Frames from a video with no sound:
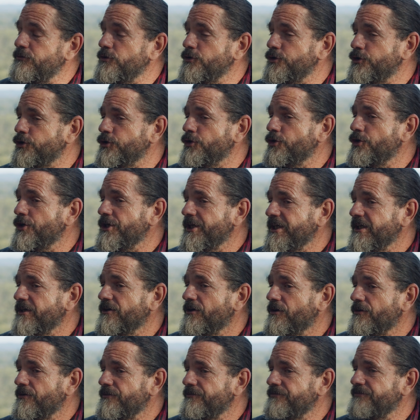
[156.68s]
journey
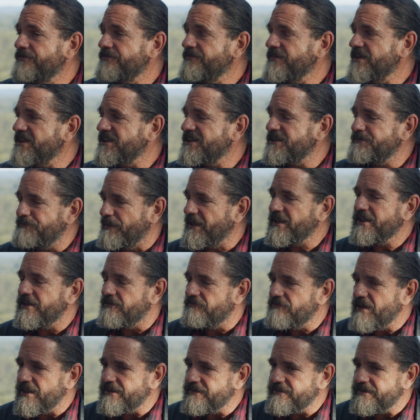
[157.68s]
of dispelling
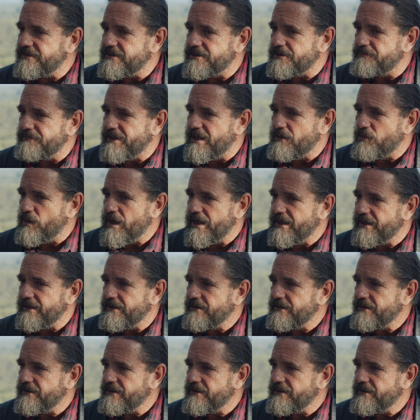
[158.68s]
racism that way.